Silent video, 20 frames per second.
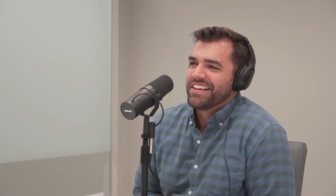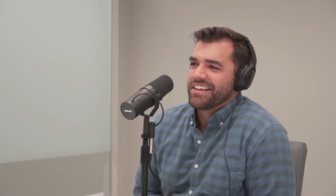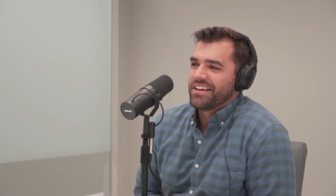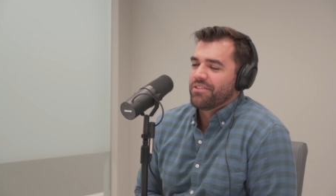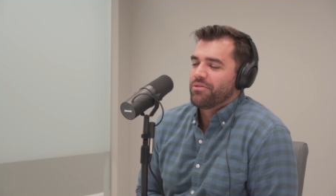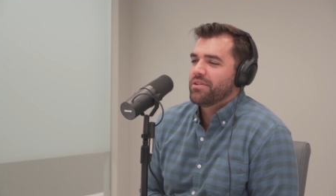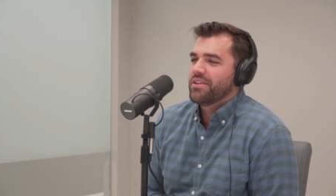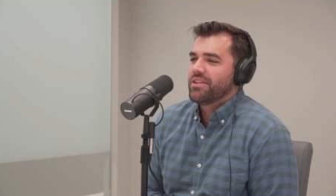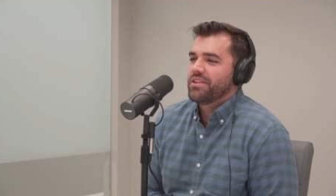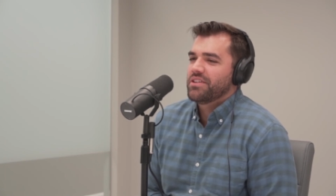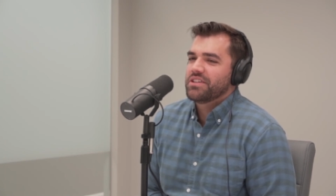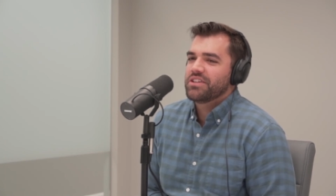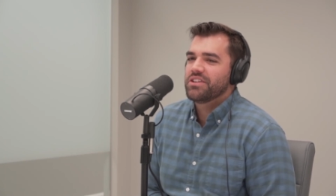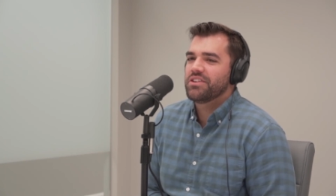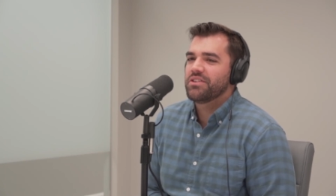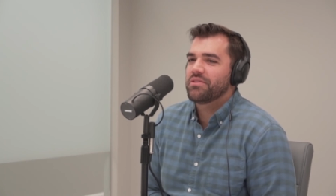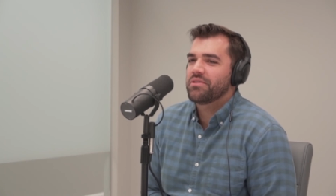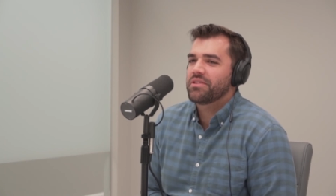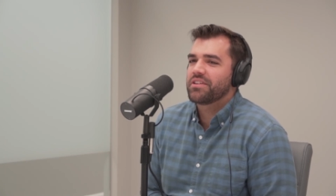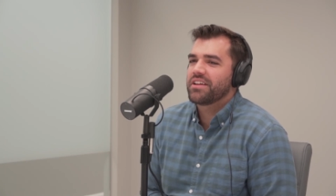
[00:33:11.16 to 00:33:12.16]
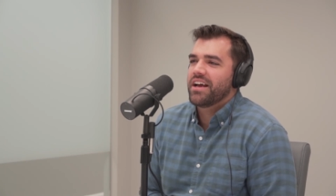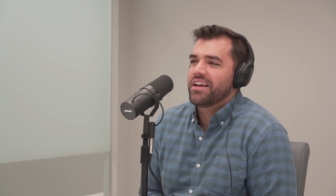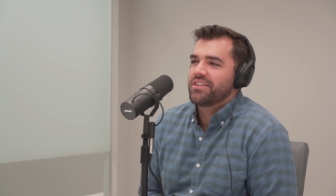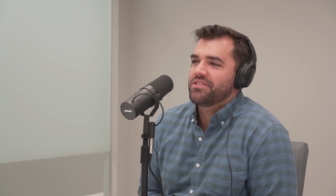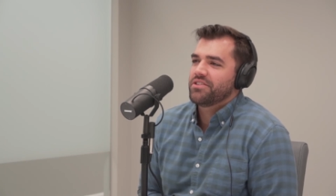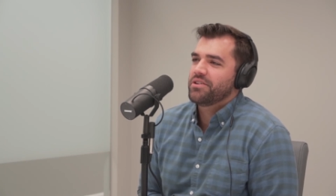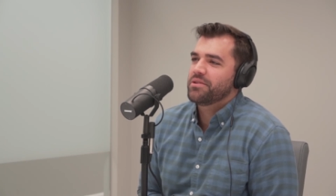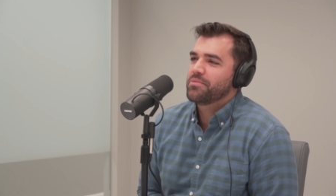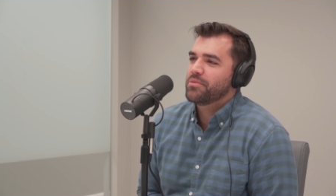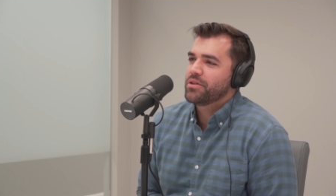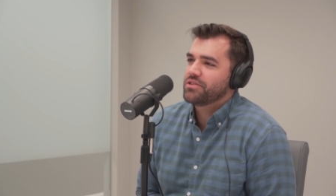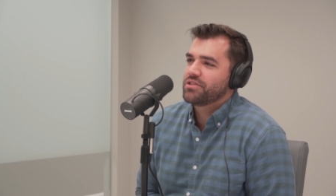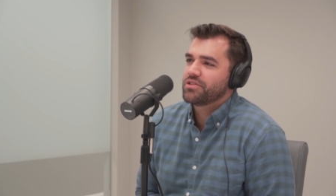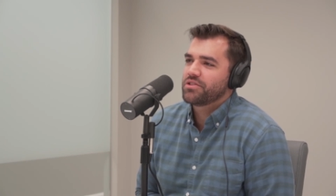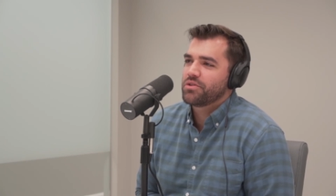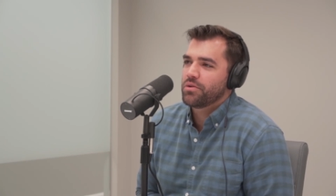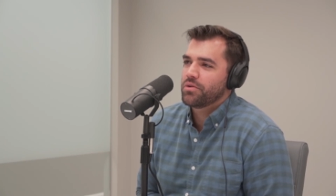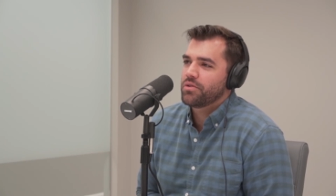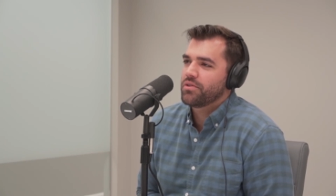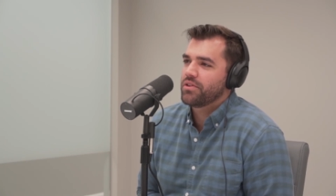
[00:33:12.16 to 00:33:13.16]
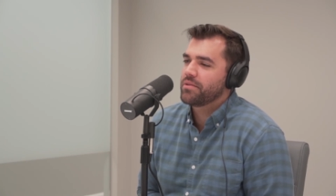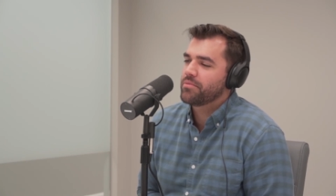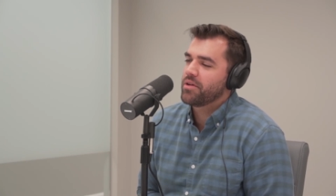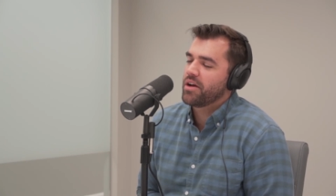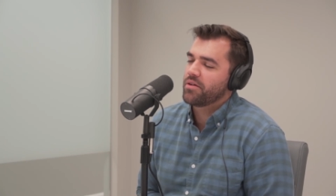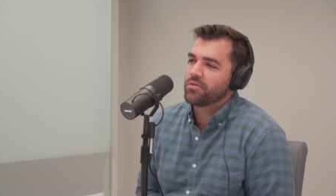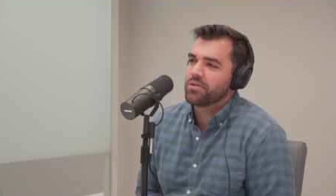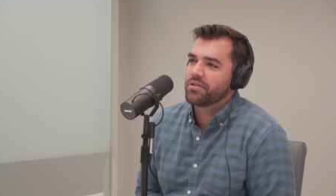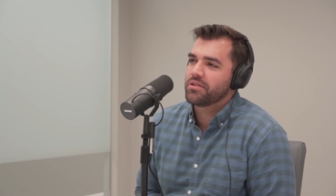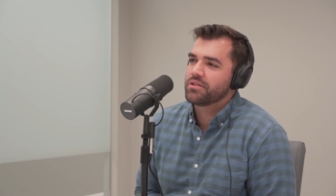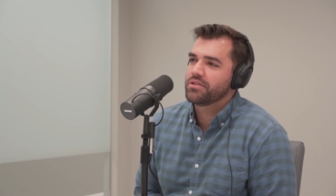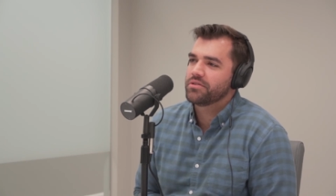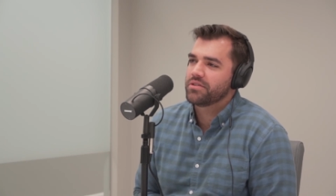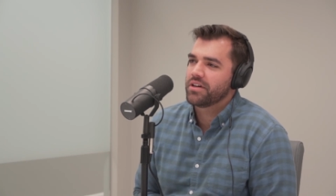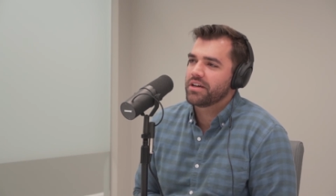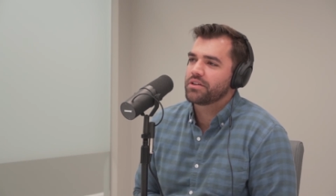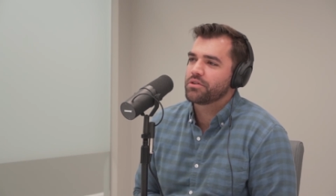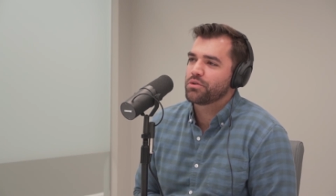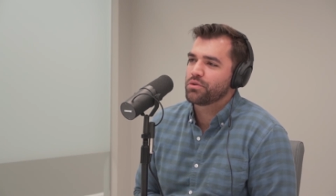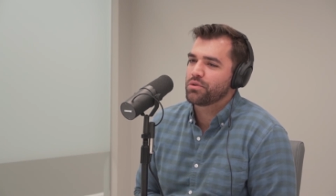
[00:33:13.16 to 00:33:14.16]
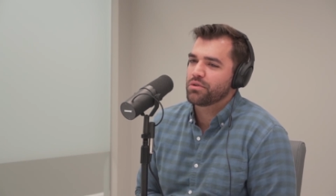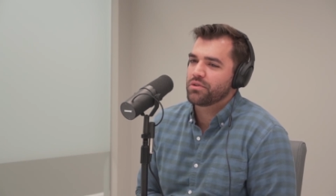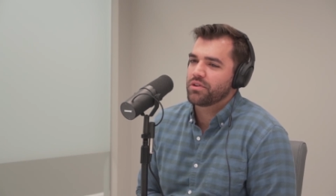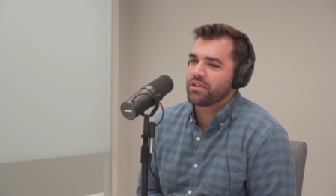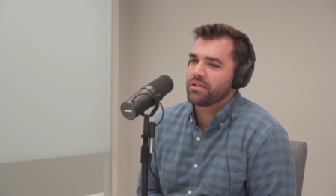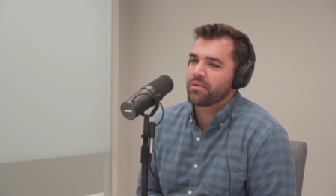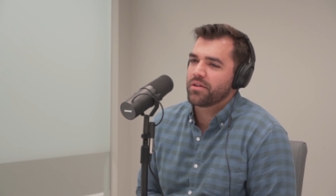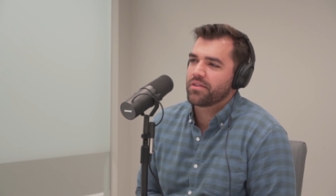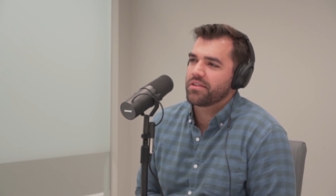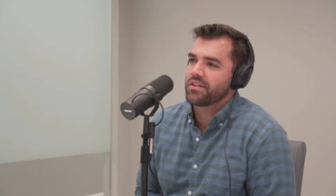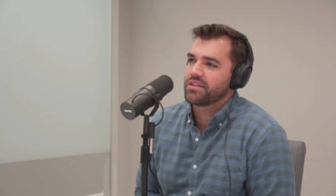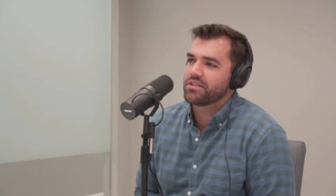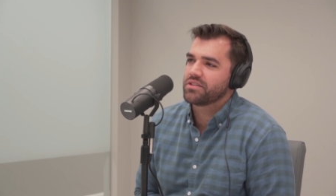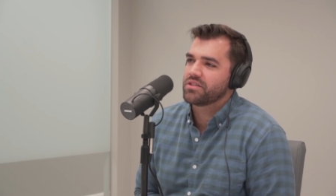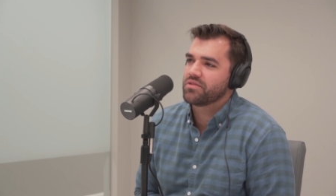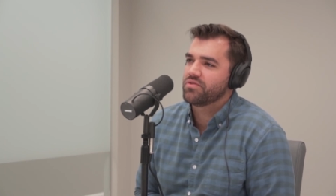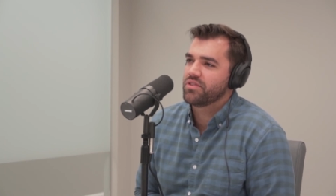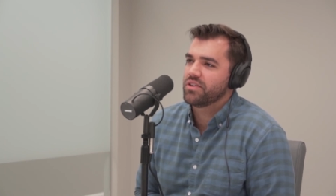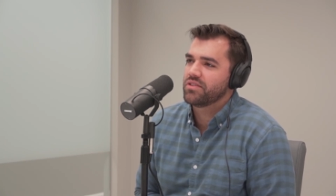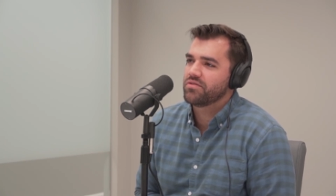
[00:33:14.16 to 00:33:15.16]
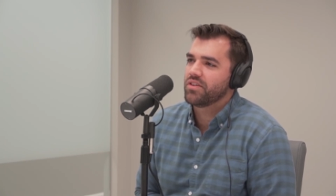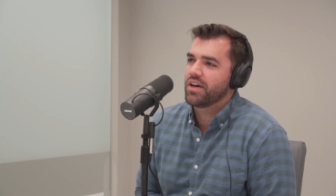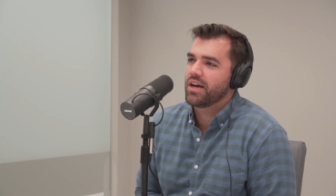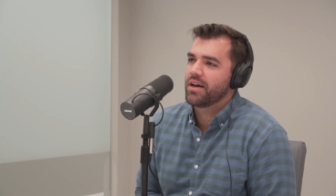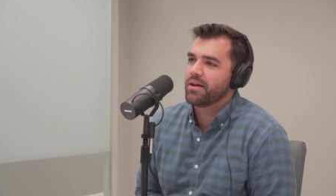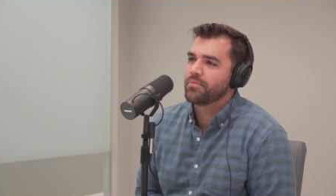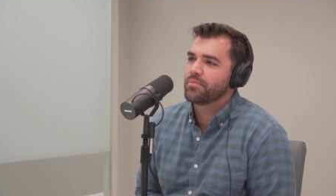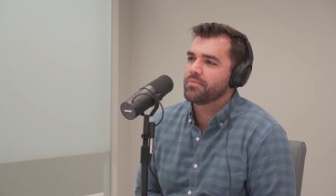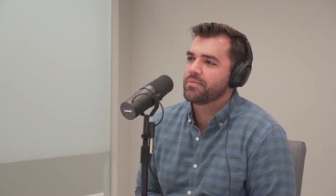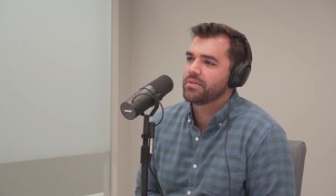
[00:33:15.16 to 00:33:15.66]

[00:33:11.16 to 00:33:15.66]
Well, you know, the guys already mentioned Coeur d'Alene. I really do like Coeur d'Alene. I think it's a fun vibe.